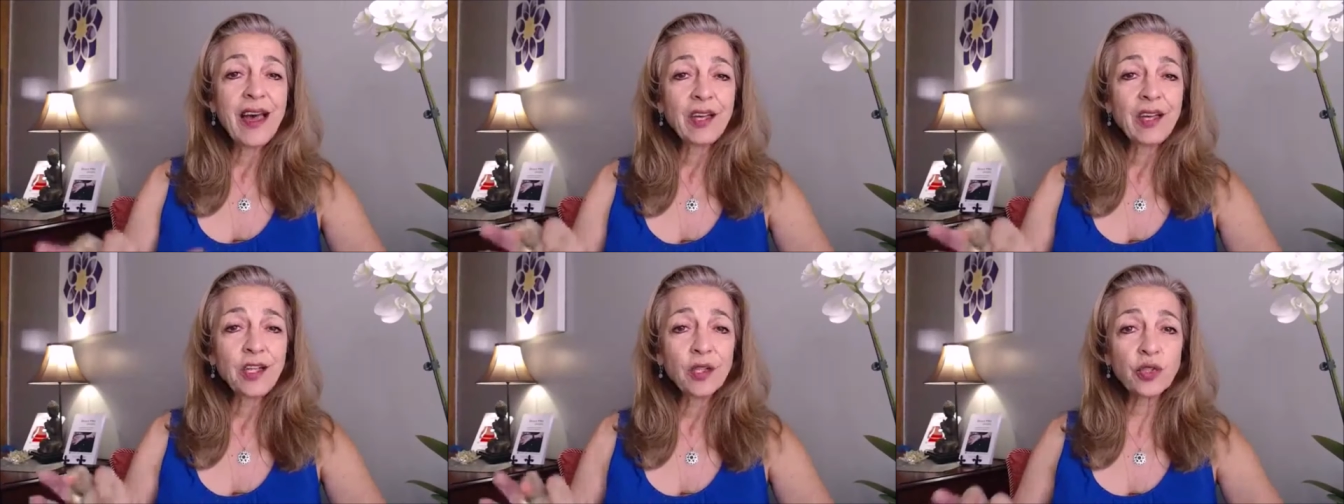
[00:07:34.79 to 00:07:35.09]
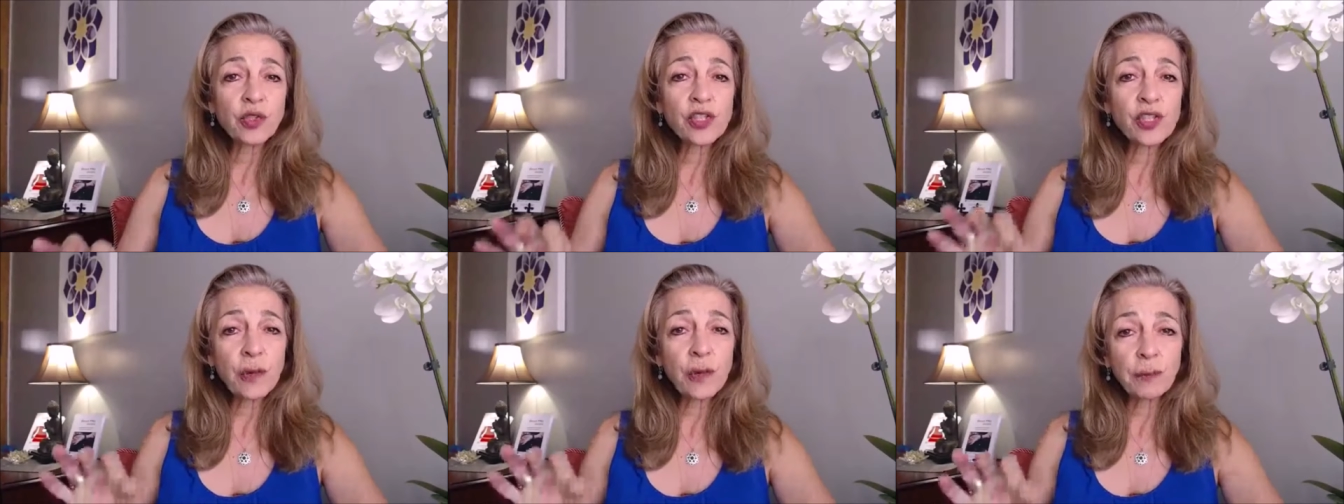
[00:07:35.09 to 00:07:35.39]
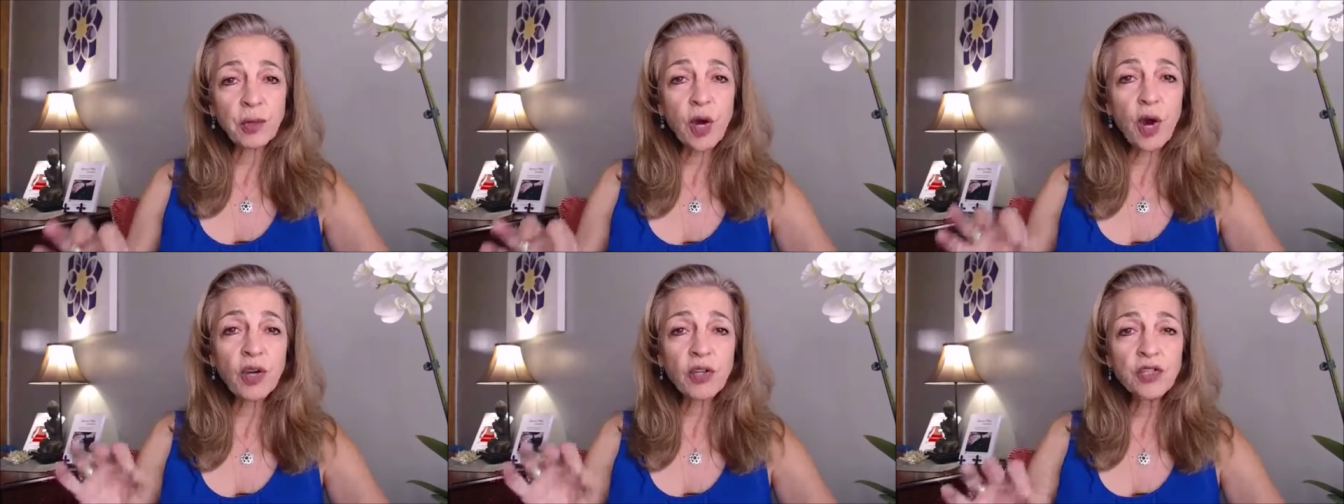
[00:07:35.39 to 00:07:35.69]
your
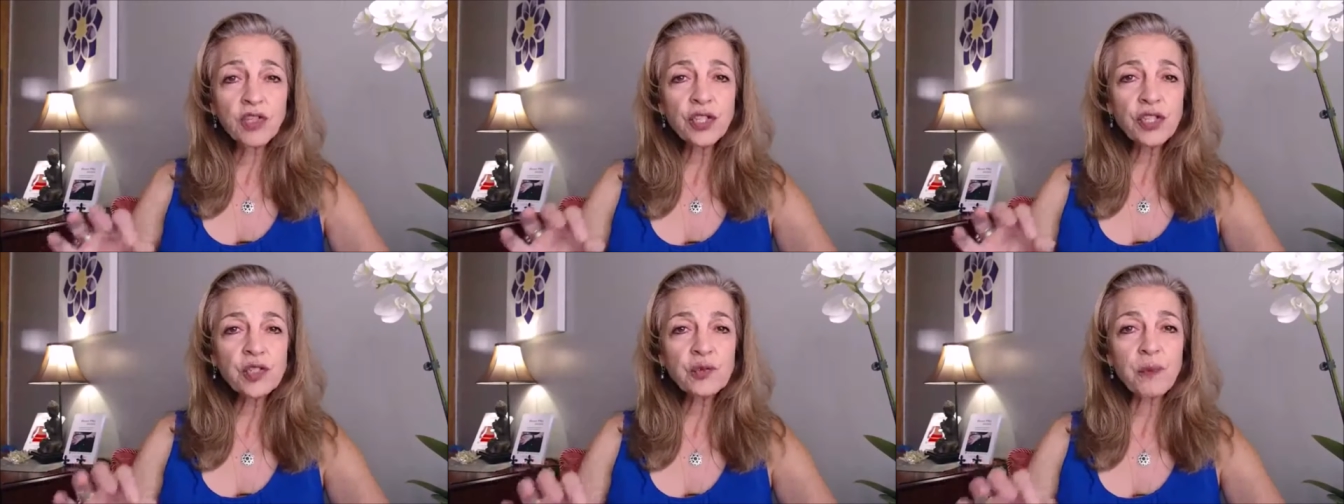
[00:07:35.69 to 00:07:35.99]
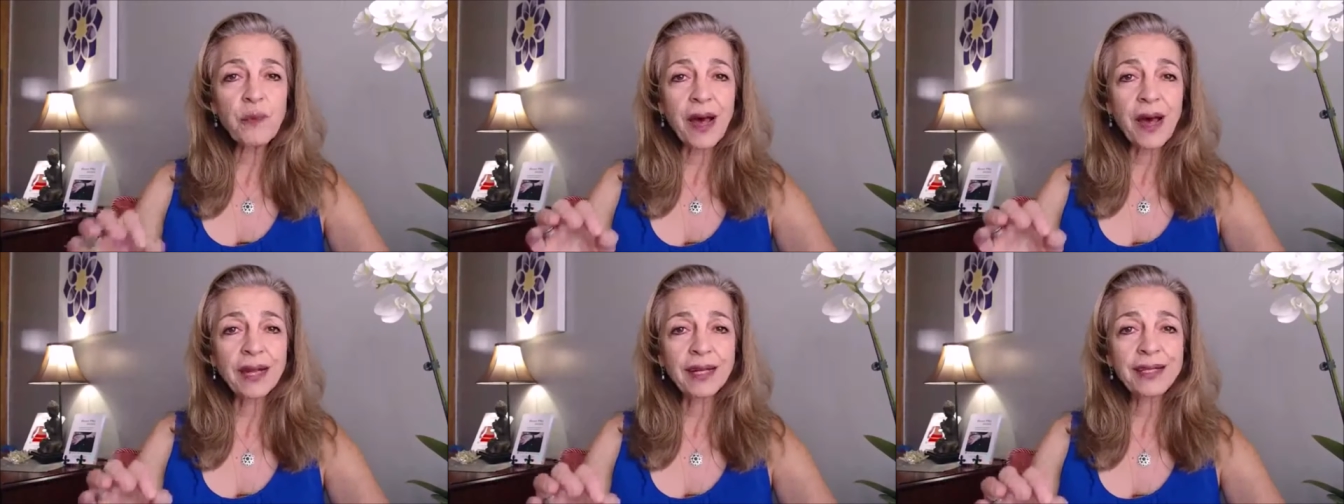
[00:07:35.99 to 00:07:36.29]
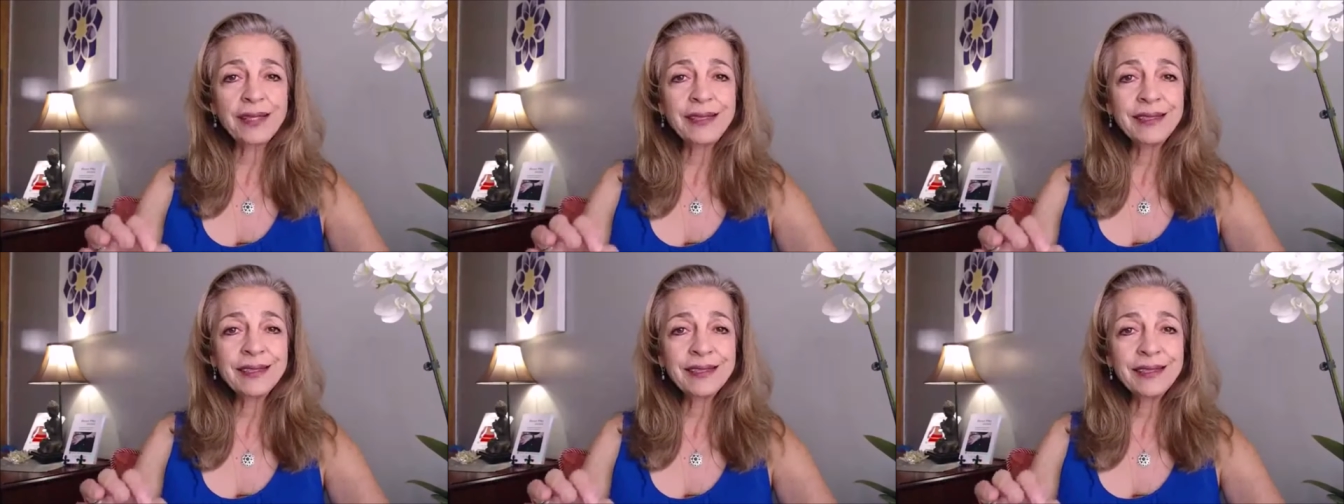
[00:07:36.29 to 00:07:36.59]
subconscious
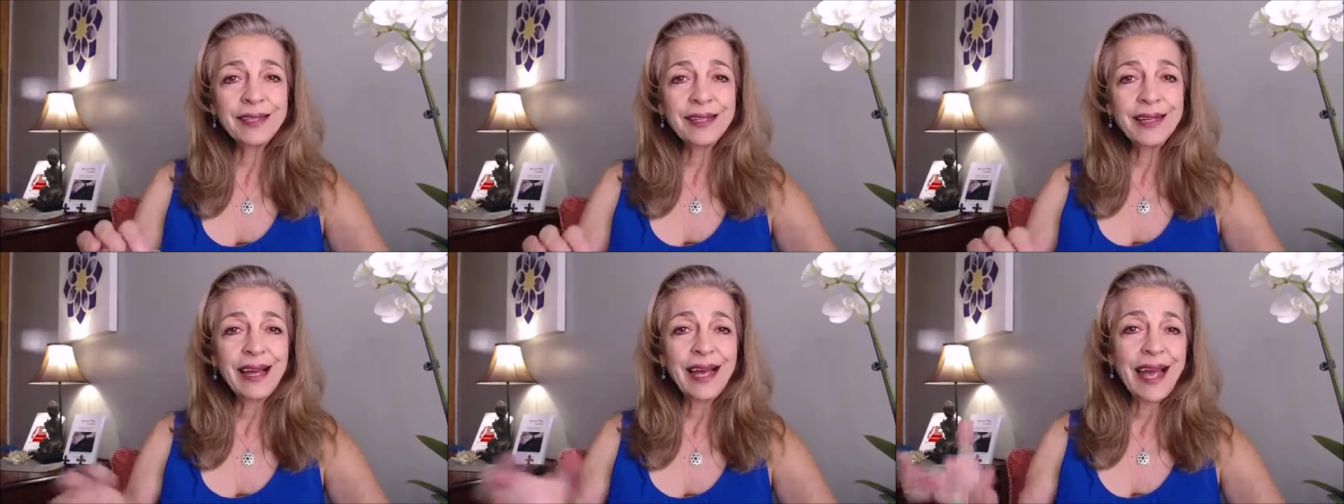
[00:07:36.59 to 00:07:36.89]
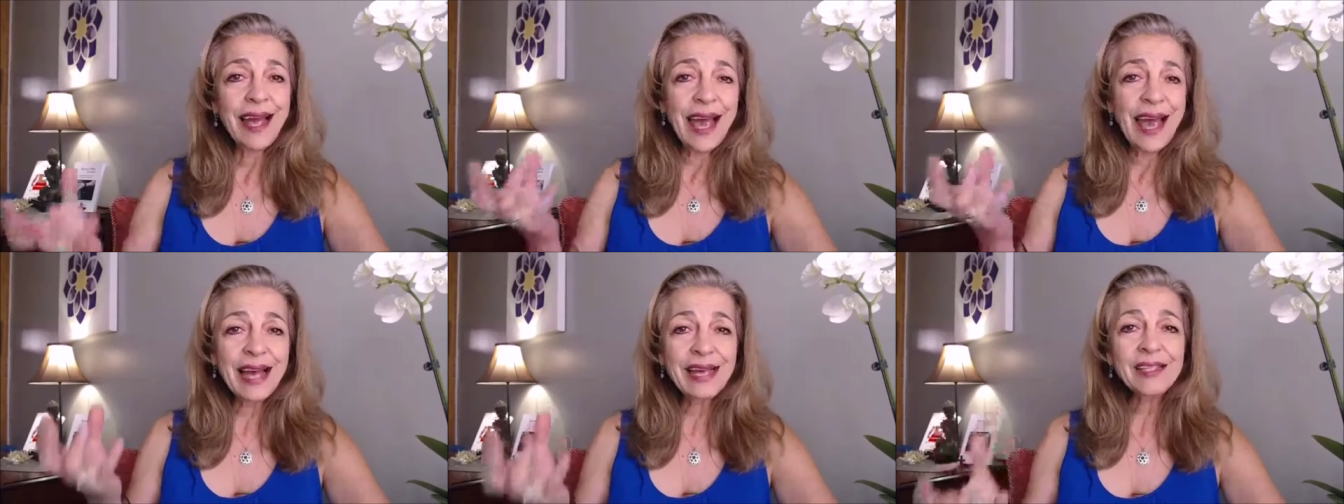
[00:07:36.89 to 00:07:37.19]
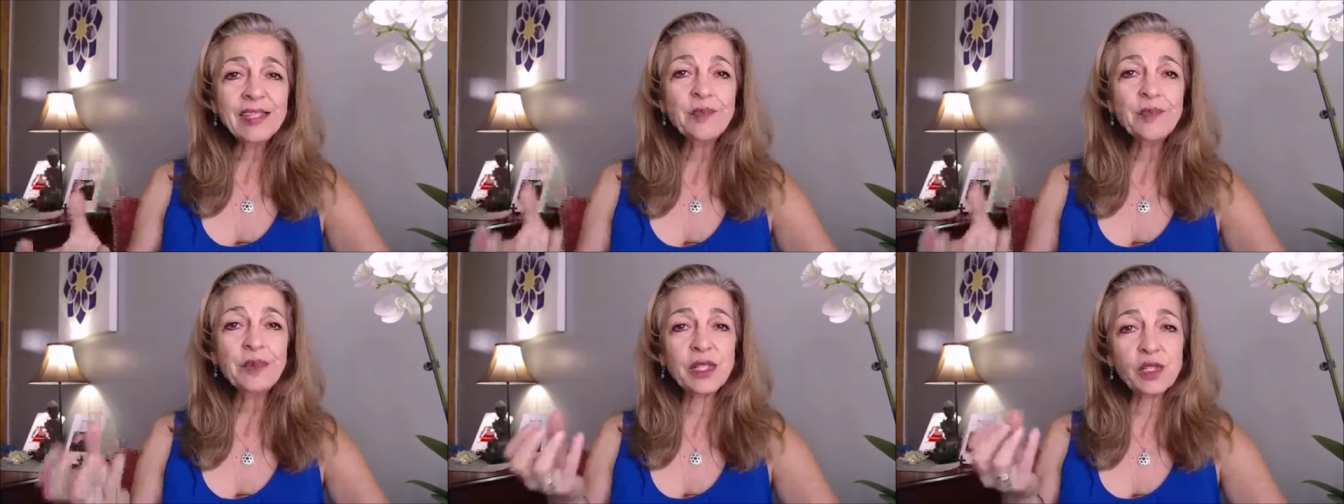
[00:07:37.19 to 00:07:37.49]
mind
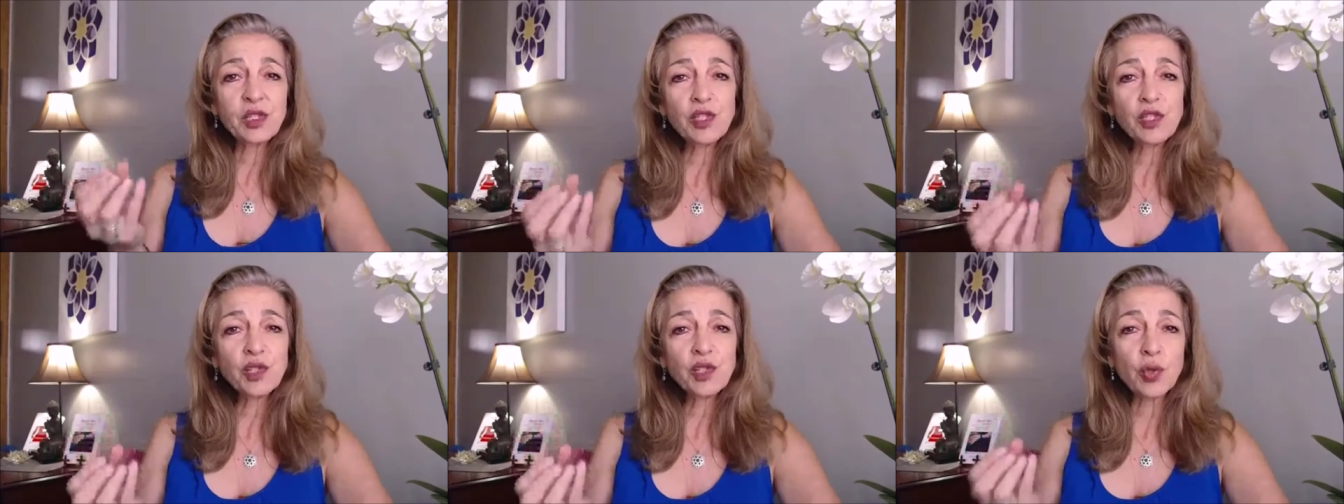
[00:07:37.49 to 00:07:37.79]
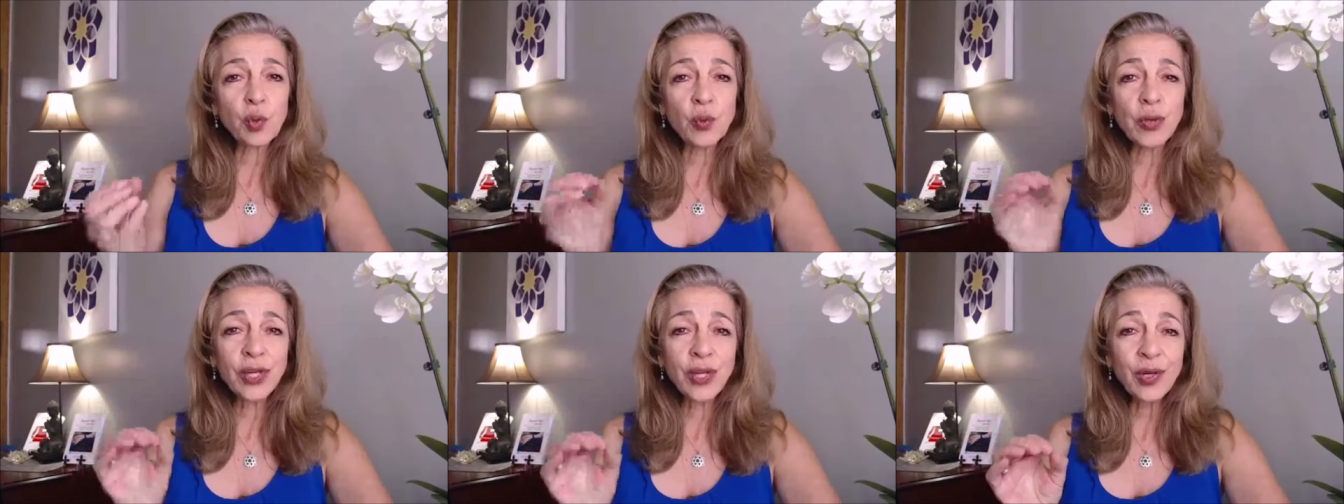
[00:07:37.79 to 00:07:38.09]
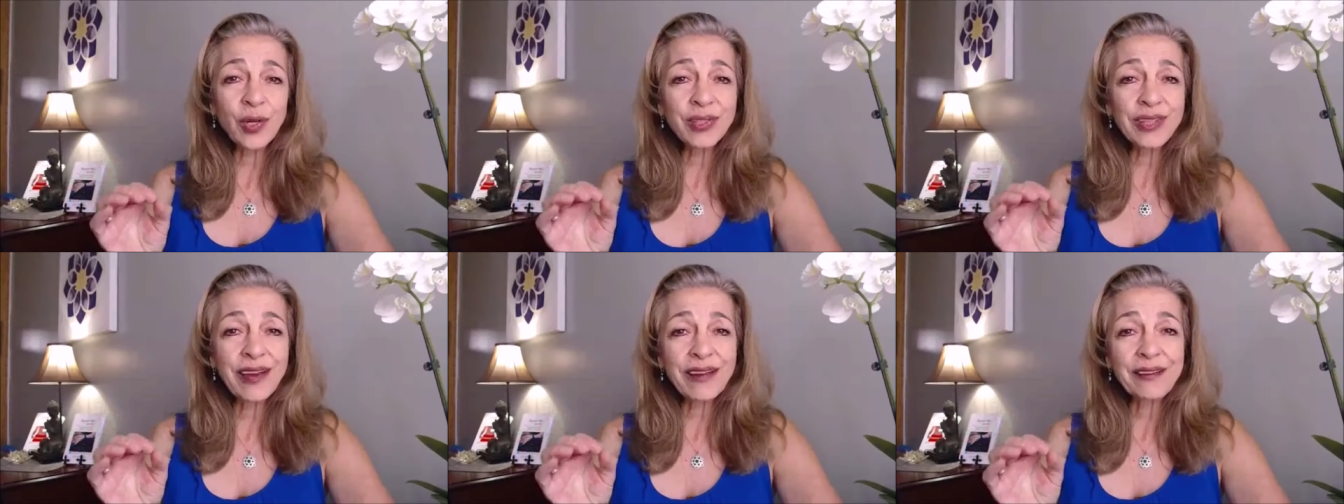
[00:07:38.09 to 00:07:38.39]
has been storing
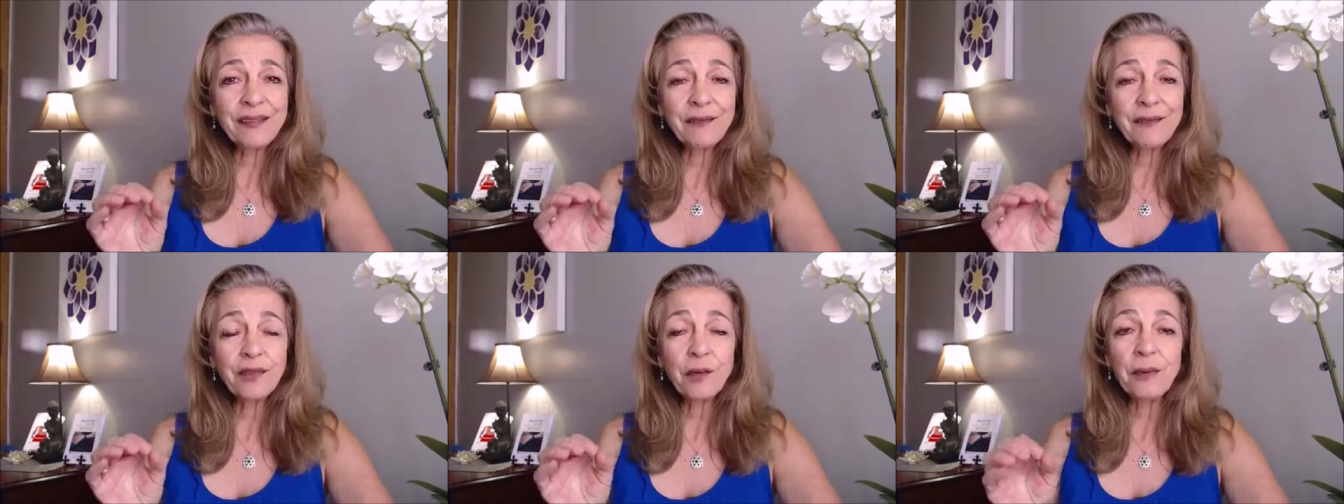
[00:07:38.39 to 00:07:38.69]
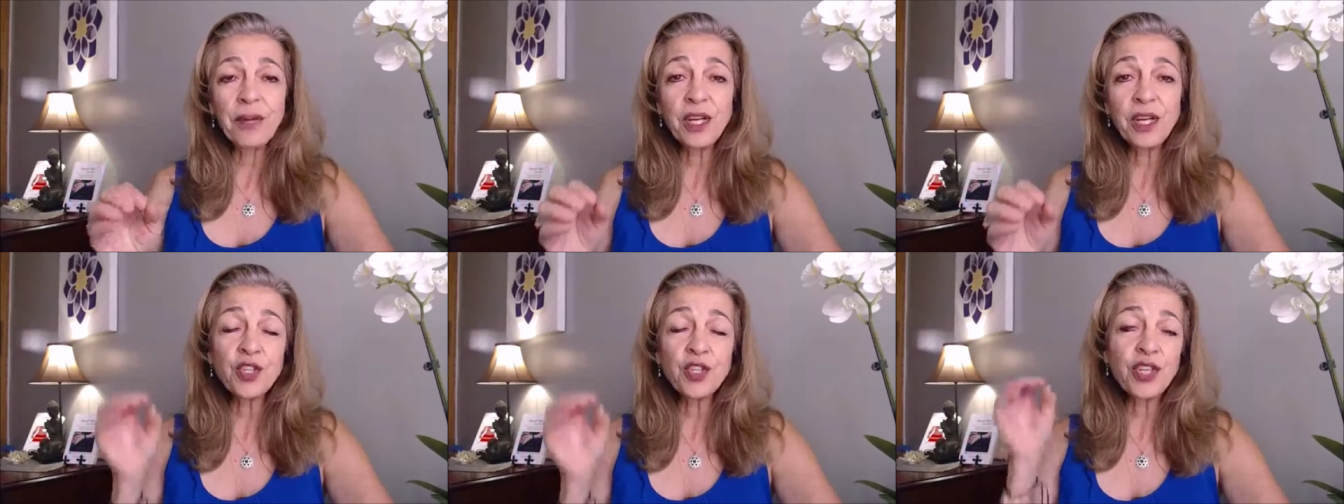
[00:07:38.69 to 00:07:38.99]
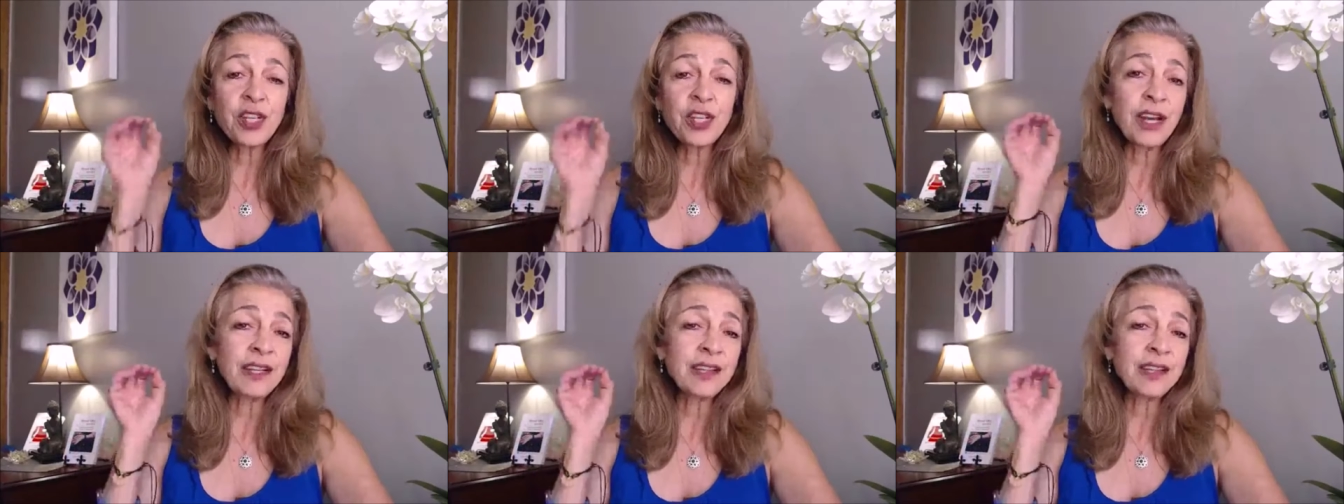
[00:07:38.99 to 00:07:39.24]
all that information.